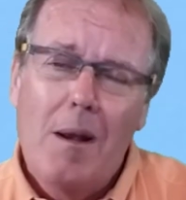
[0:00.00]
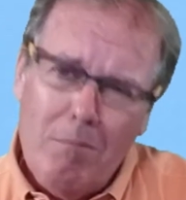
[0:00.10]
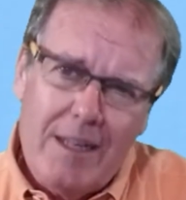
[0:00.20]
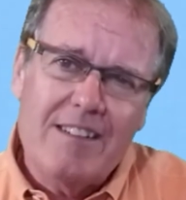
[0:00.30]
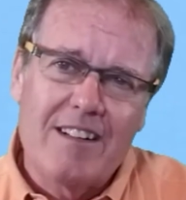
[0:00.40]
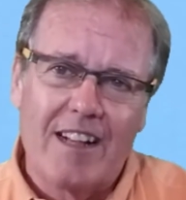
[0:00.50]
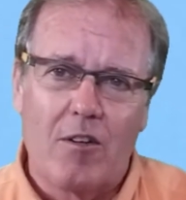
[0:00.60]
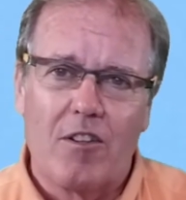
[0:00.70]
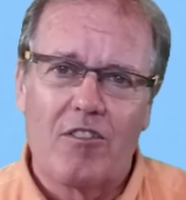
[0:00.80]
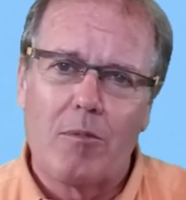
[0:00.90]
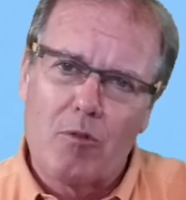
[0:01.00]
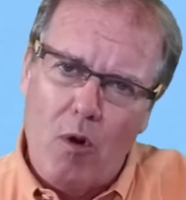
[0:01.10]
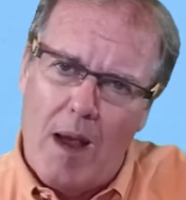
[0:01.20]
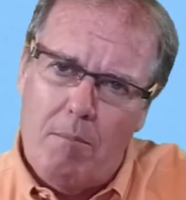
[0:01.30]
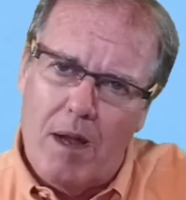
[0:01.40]
please click on the
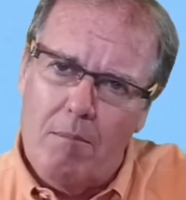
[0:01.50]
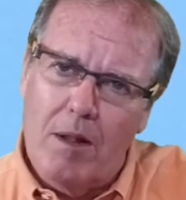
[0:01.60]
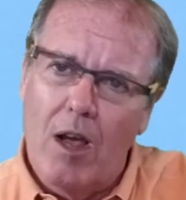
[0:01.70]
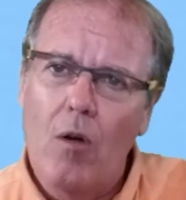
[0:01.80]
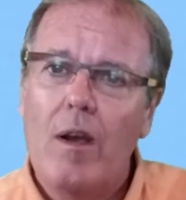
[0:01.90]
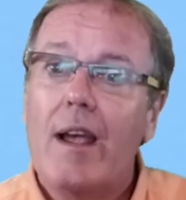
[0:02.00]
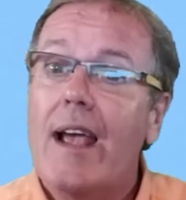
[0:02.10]
subscribe button below